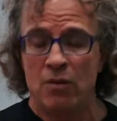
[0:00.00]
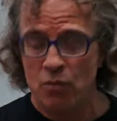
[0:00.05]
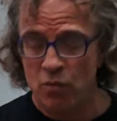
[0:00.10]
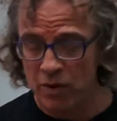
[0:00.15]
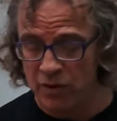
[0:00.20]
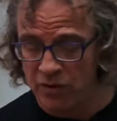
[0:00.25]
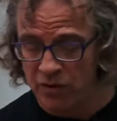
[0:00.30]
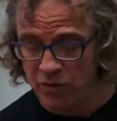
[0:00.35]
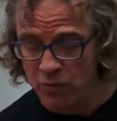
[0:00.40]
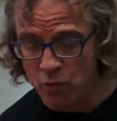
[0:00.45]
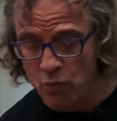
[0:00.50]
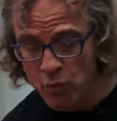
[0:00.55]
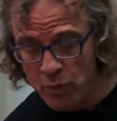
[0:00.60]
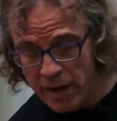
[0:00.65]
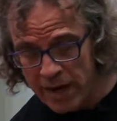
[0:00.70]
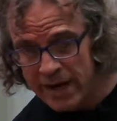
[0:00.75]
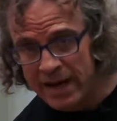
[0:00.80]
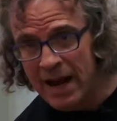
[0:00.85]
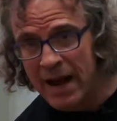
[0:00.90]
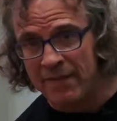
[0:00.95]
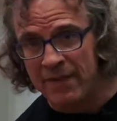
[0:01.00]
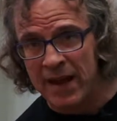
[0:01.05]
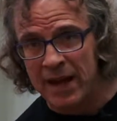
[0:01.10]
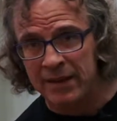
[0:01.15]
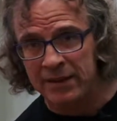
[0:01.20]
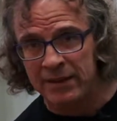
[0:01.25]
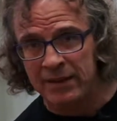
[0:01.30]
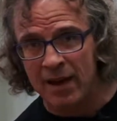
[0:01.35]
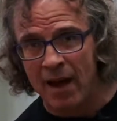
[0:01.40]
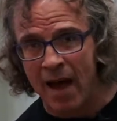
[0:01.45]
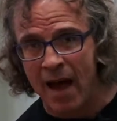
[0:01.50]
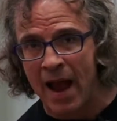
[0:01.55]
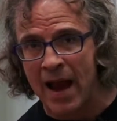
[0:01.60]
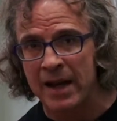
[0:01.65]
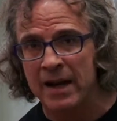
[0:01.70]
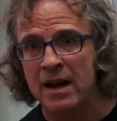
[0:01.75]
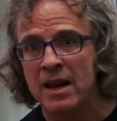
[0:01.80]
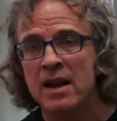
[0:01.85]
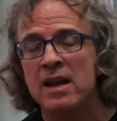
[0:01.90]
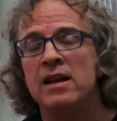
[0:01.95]
was weak on that
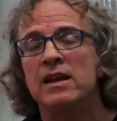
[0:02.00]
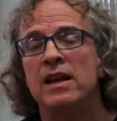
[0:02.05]
side